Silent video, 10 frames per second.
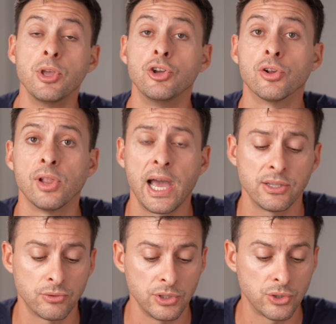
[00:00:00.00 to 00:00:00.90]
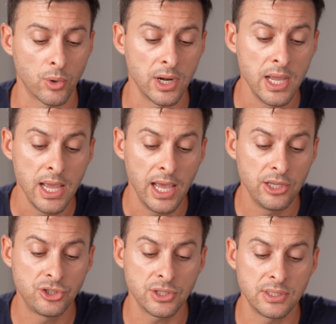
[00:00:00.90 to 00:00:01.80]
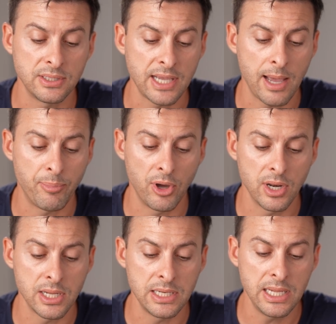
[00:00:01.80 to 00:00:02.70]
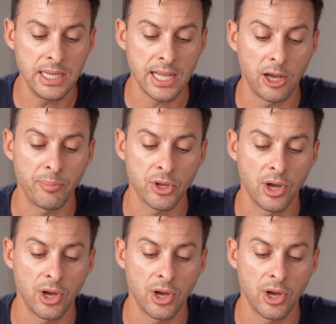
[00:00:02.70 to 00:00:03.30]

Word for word: your last resort is just to tap on need help,